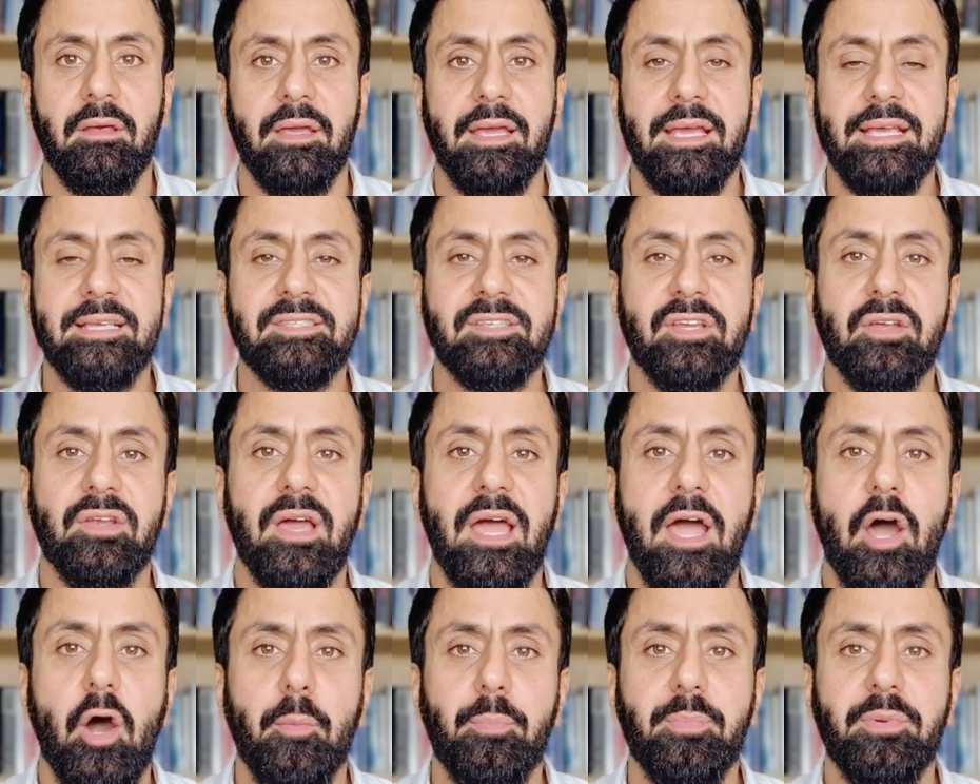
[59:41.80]
It's going
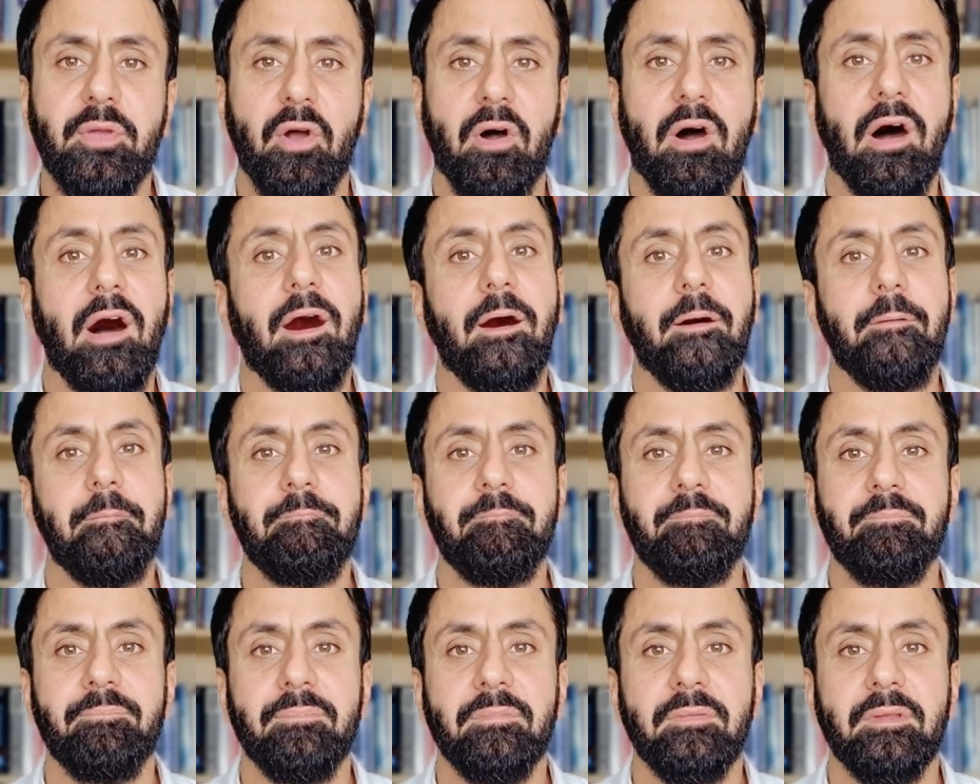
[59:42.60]
to help your heart.
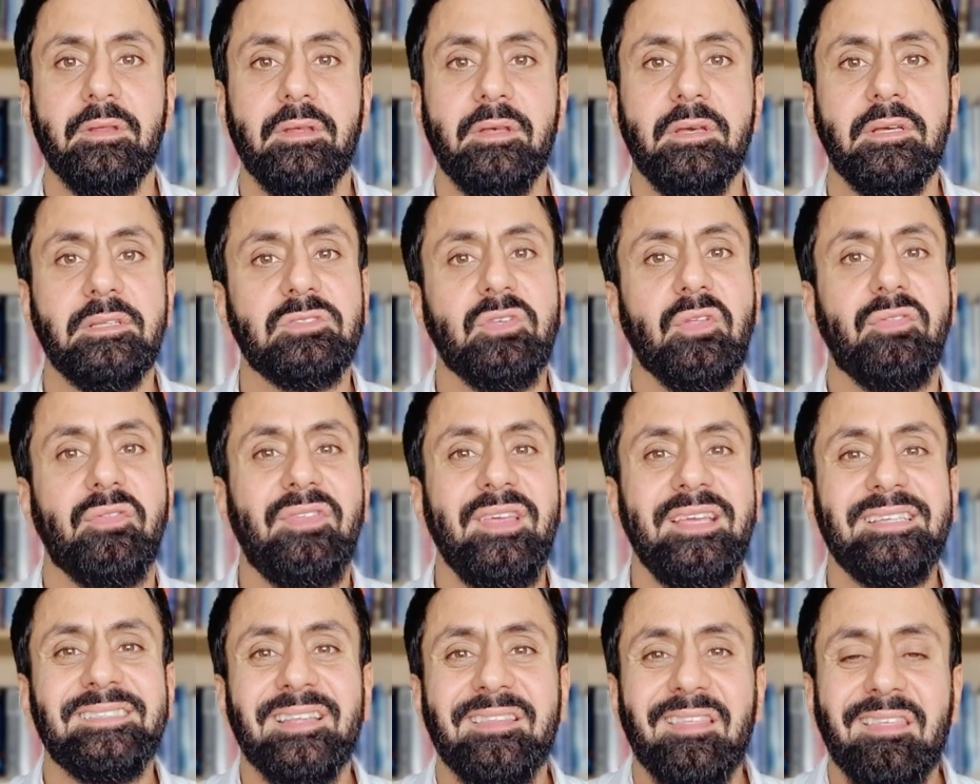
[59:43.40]
So
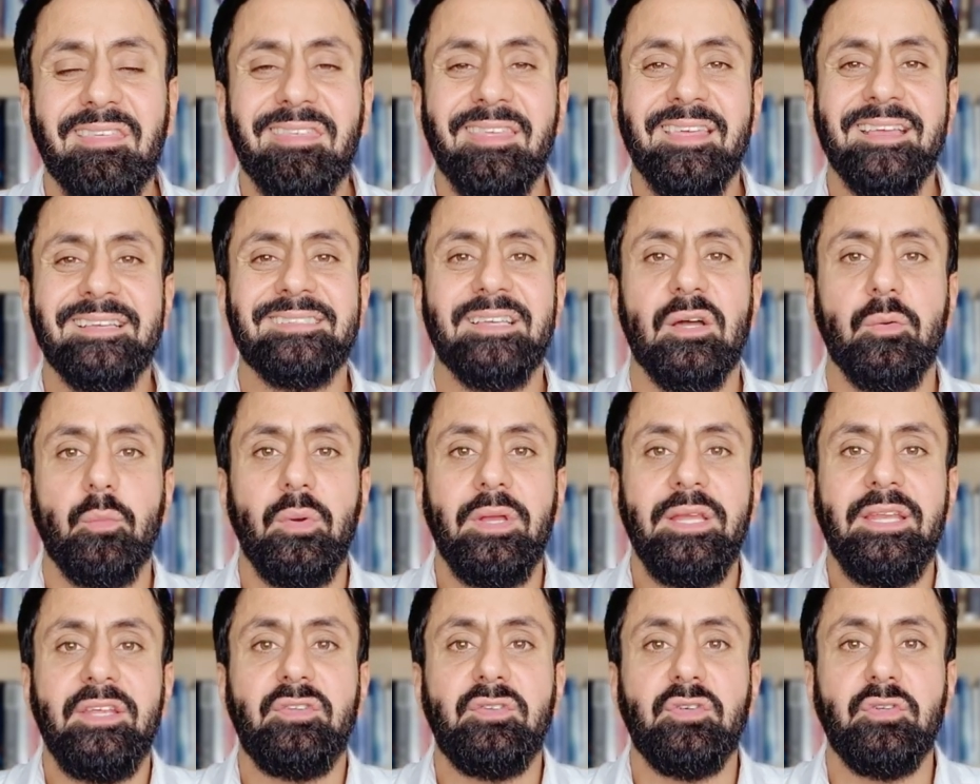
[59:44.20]
these are the things that
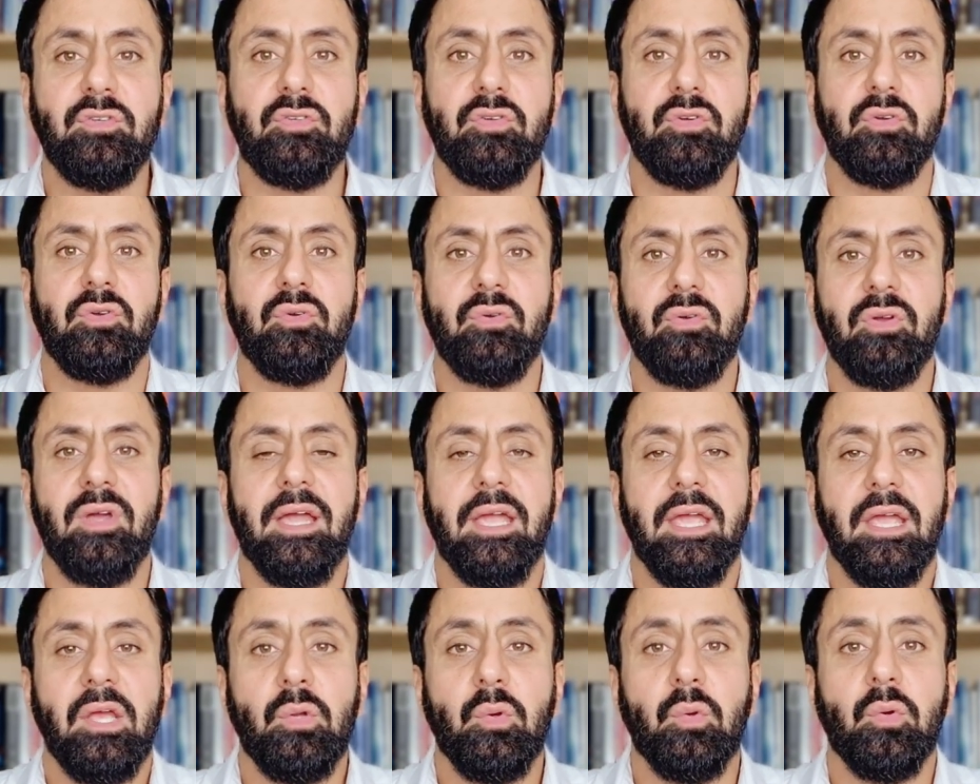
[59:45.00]
we need to do
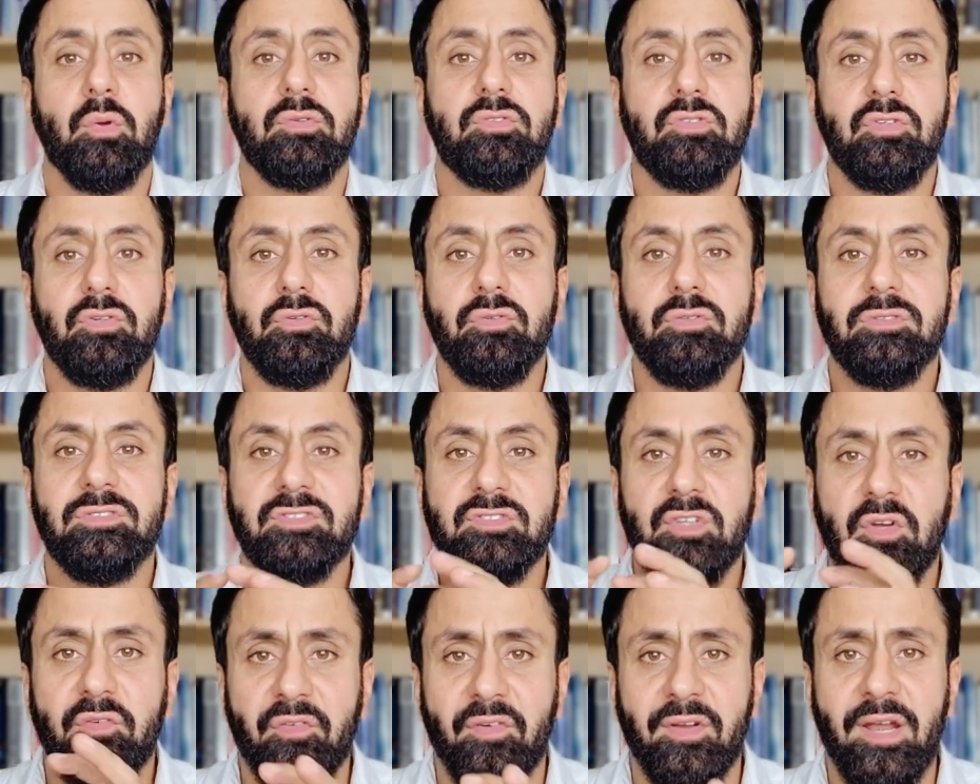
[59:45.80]
in order to
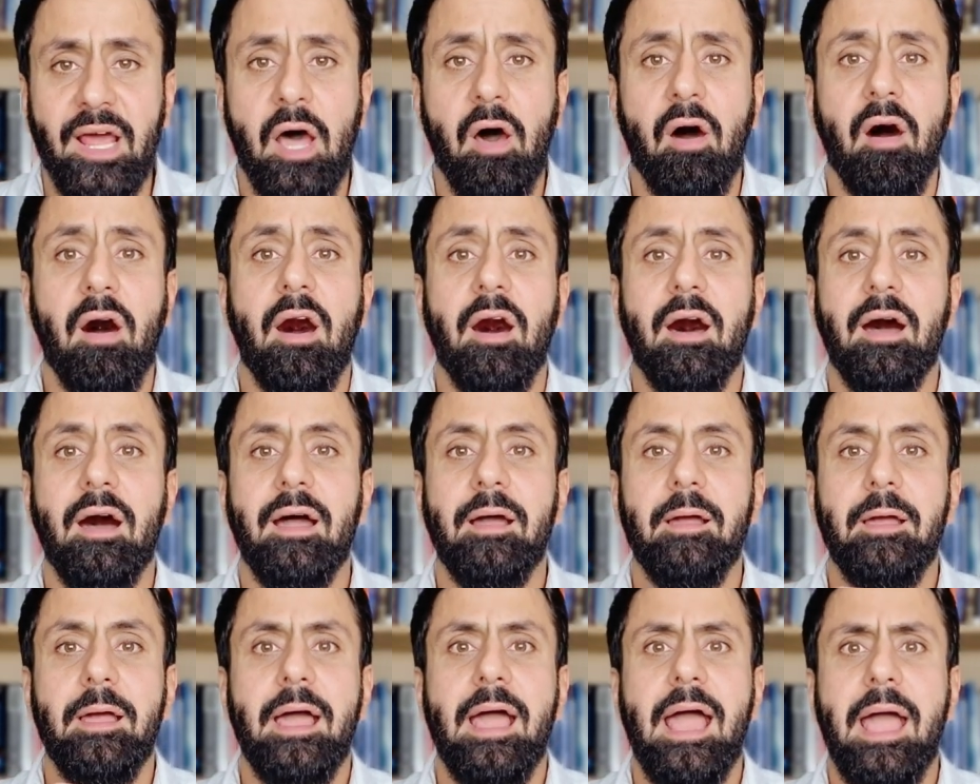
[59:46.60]
soften our heart,
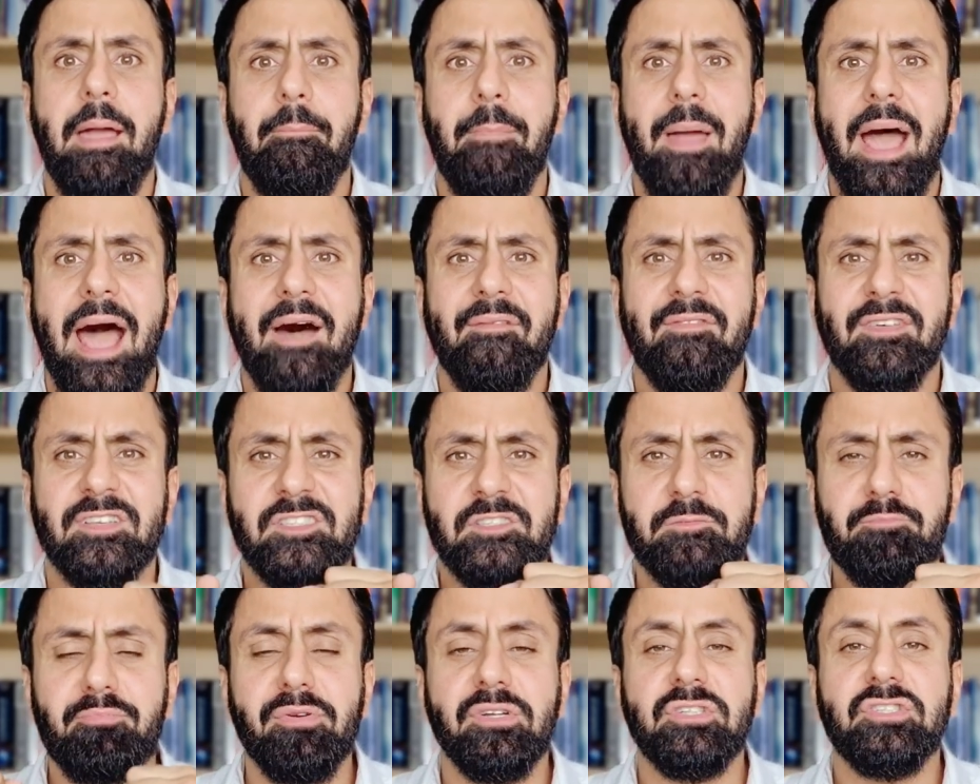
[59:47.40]
have a
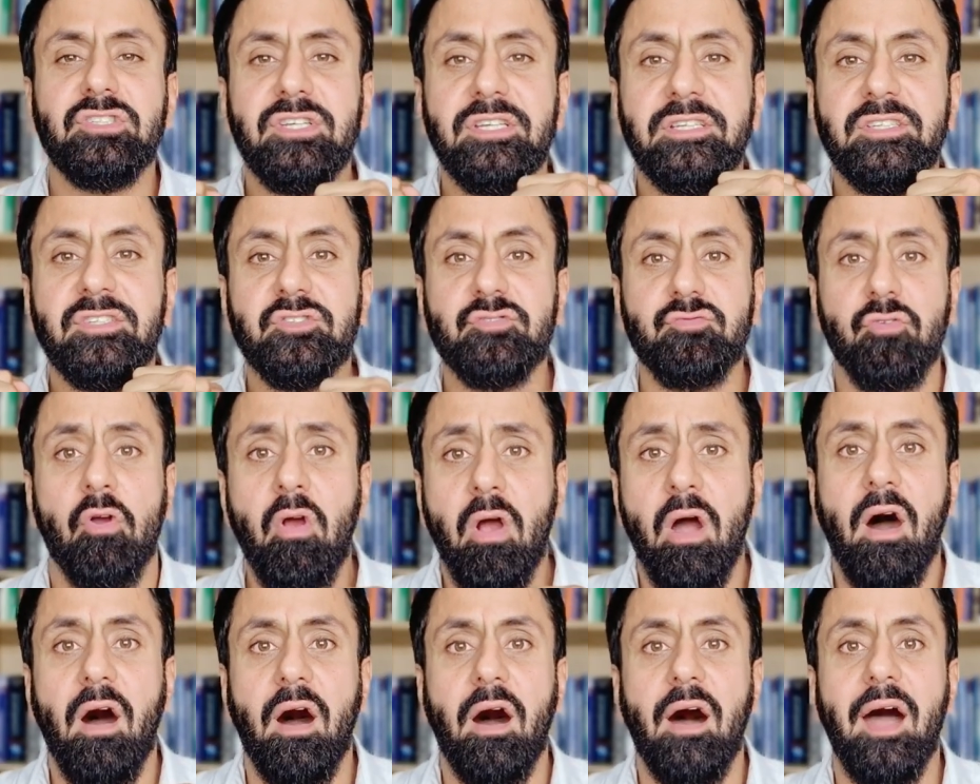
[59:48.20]
spiritually
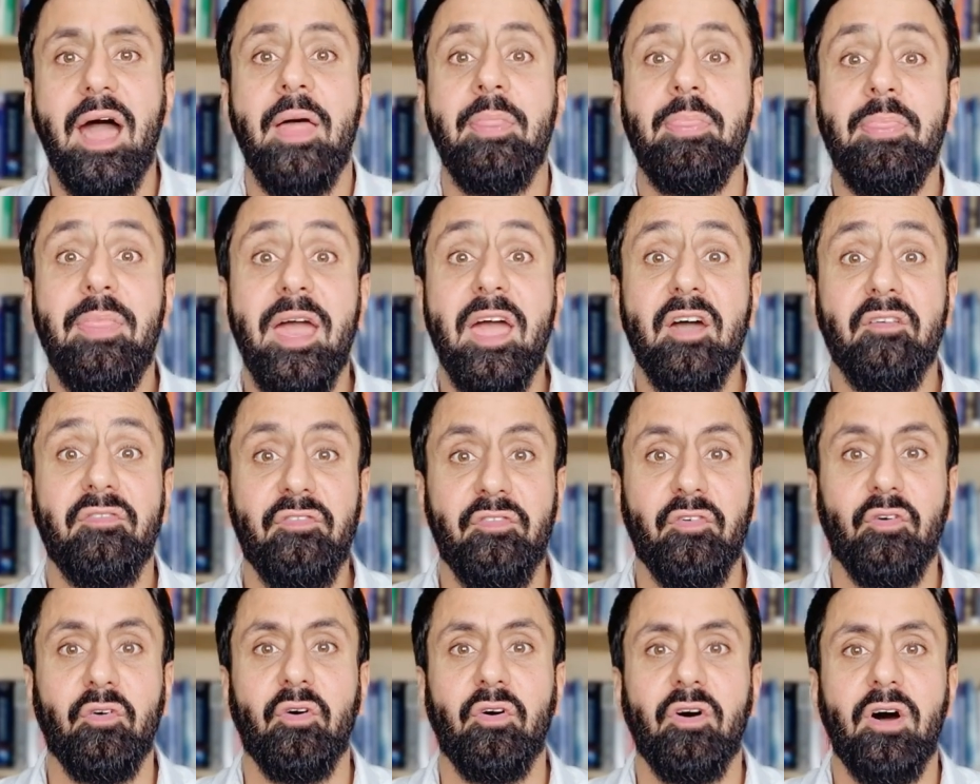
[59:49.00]
strong heart, and
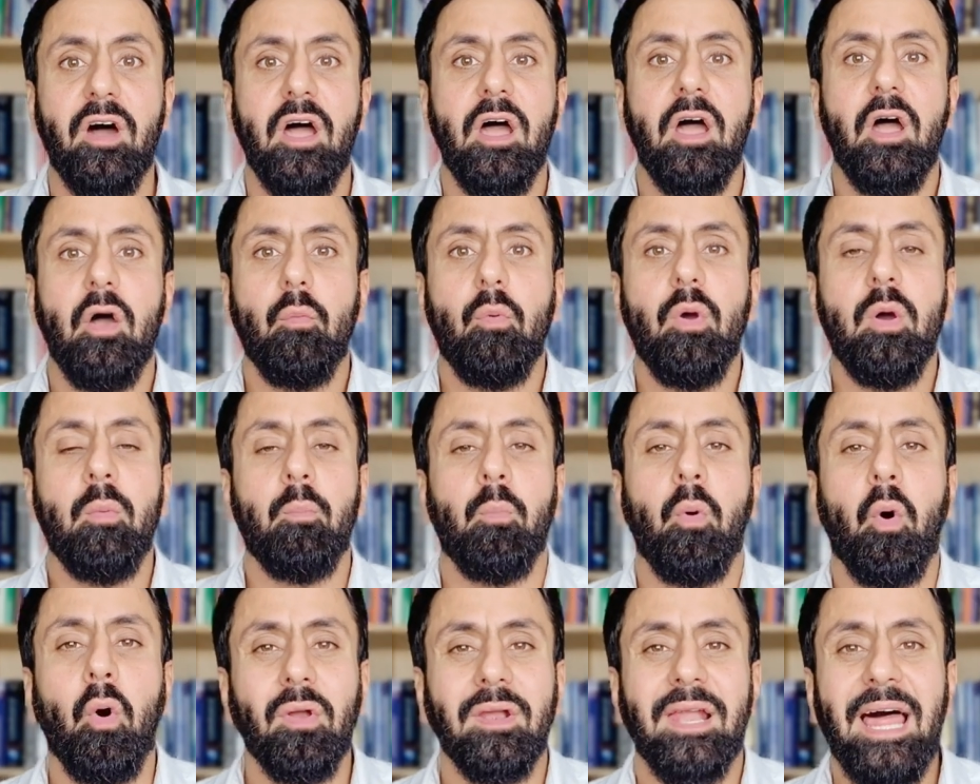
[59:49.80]
therefore we're
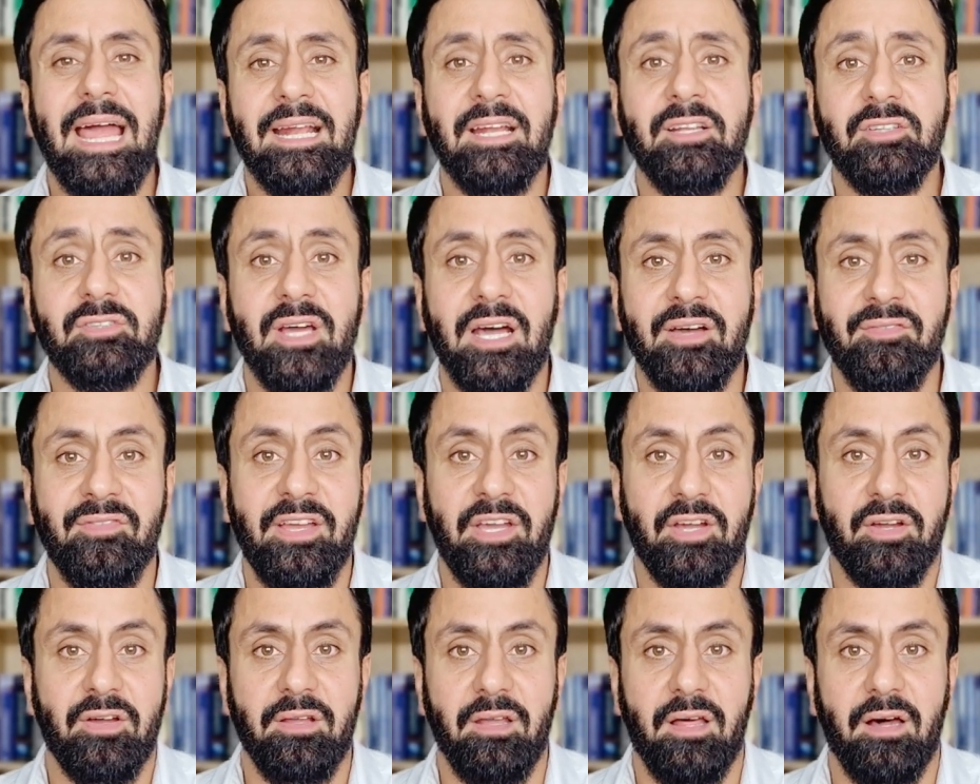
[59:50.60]
more likely to have
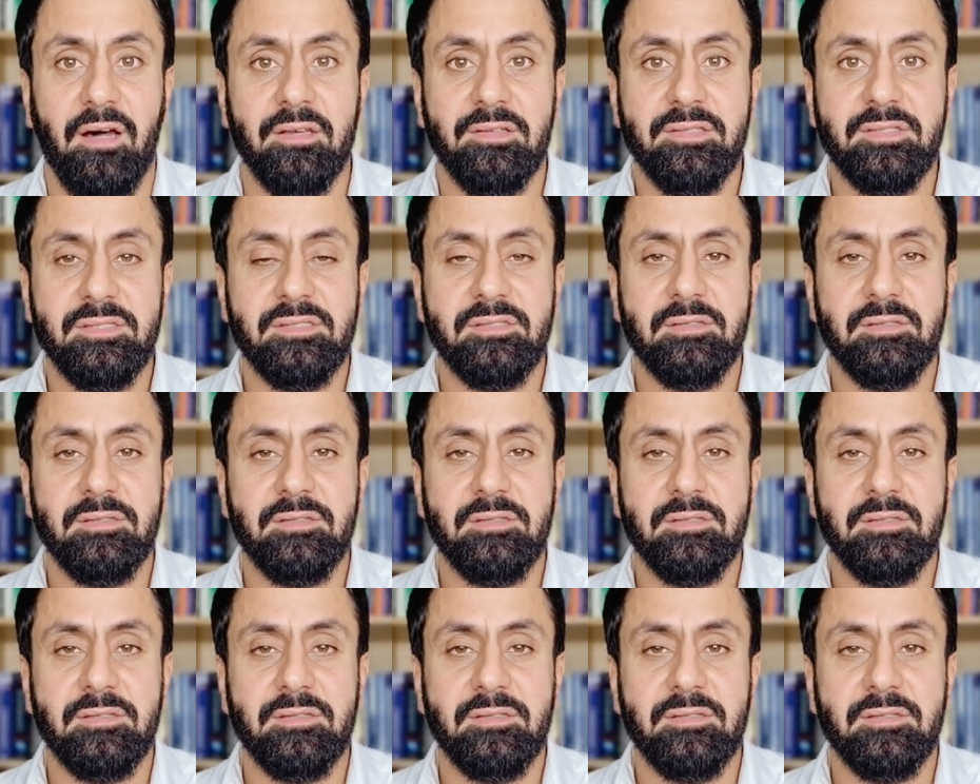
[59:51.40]
ikhlas.